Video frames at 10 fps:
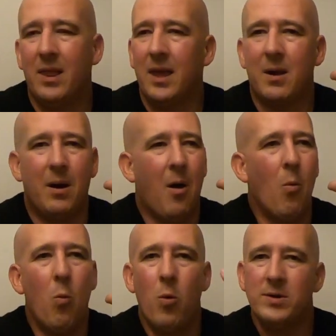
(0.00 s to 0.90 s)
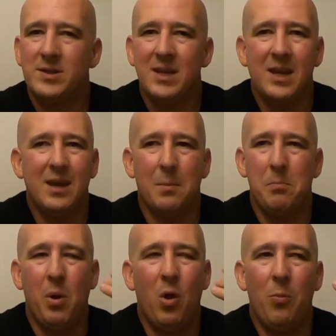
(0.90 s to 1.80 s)
like a, a woodsy, a
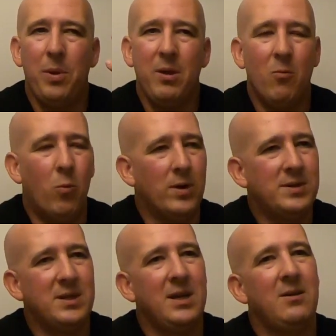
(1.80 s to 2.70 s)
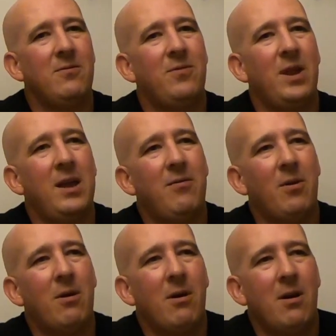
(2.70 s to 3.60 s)
pulpy, woodsy
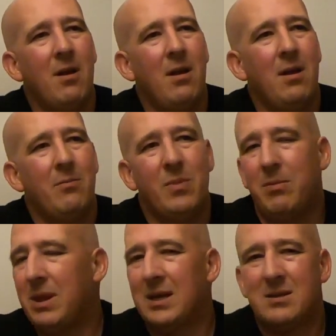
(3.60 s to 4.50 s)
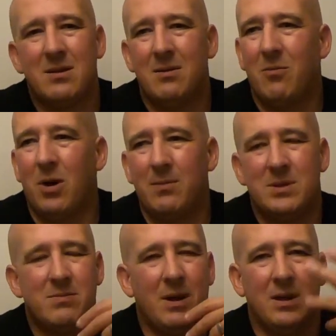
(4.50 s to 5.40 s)
flavor. Maybe that's a, what I'm
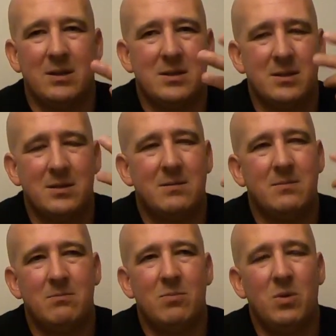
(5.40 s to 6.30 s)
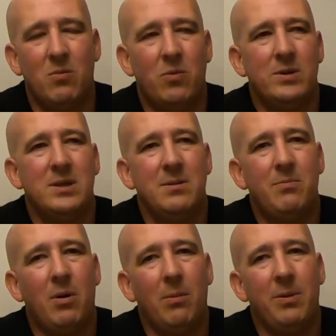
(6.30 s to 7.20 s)
smelling, is the woodsy,
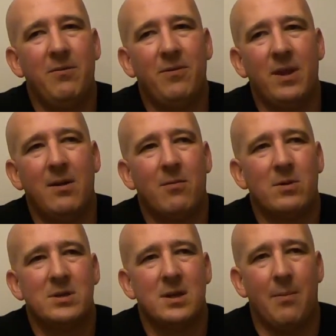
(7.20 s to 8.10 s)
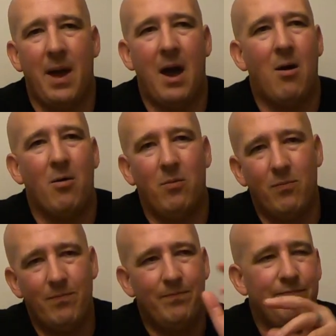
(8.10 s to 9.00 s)
pulpy flavor is somehow
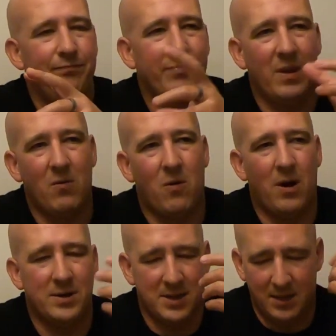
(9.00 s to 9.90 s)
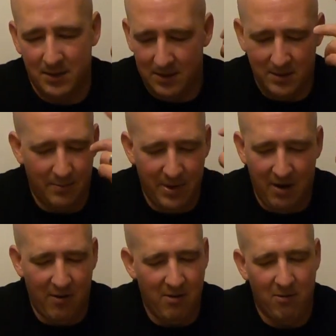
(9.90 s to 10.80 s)
crossing the
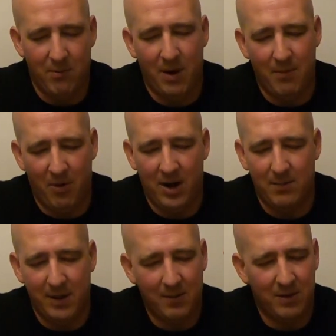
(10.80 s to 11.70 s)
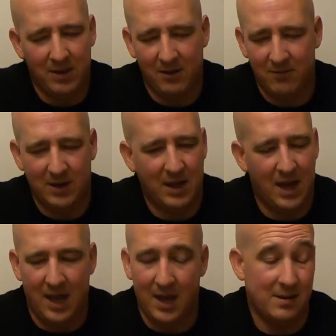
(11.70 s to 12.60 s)
barrier in my brain and making me think of
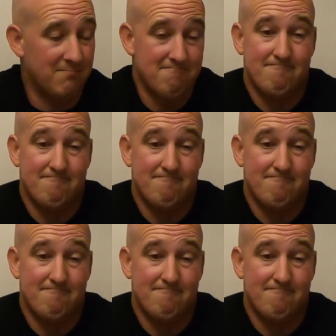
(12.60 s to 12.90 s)
decay. I,